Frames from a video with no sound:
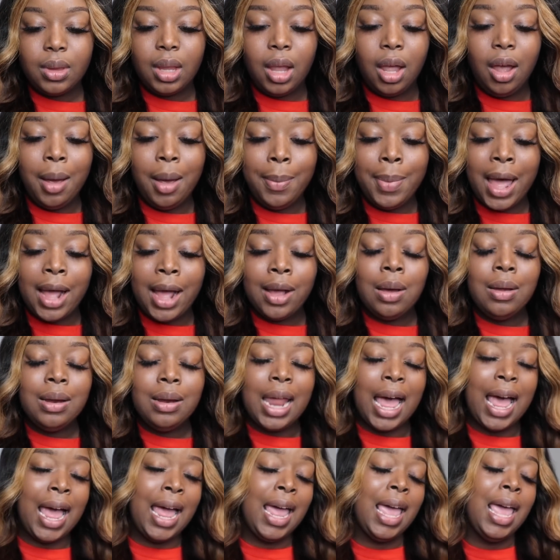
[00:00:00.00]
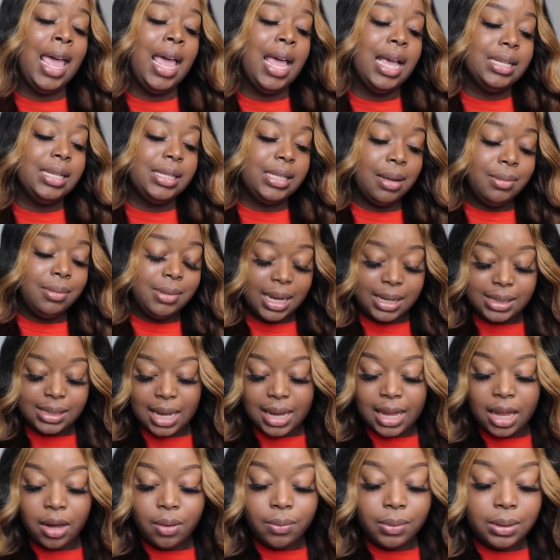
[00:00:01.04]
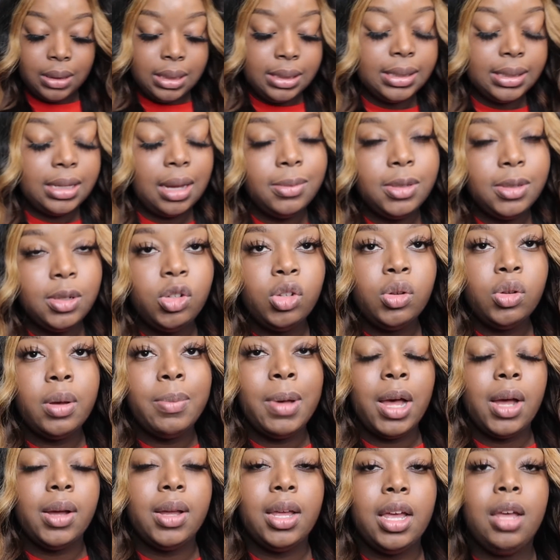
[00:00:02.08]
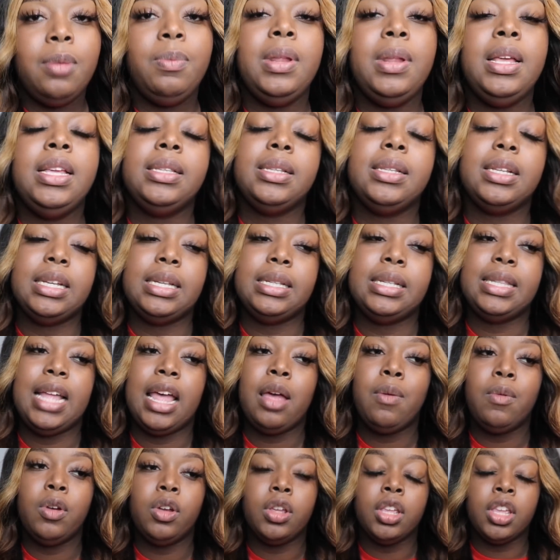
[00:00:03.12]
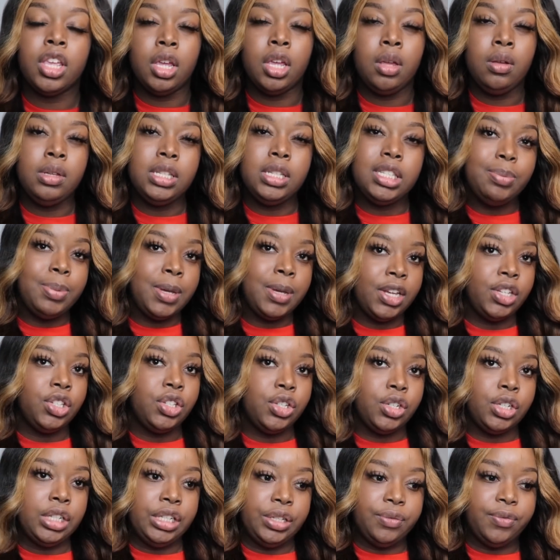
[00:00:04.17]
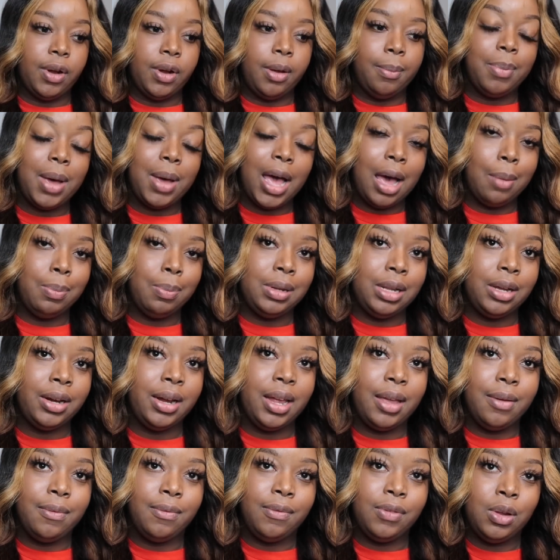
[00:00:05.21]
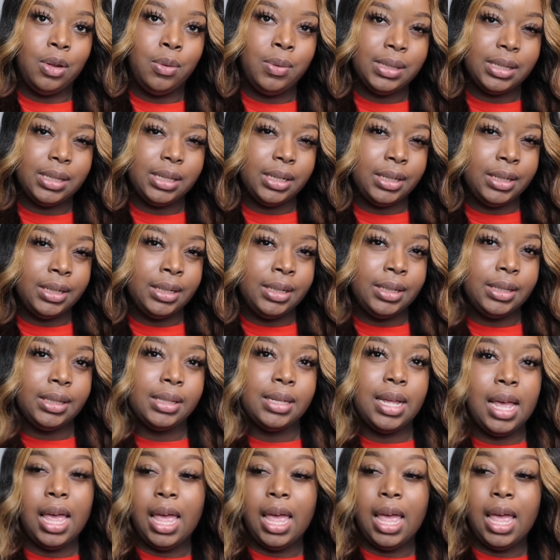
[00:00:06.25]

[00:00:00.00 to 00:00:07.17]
I'm not gonna lie, sometimes I get really skeptical about companies because they will use pictures from popular influencers,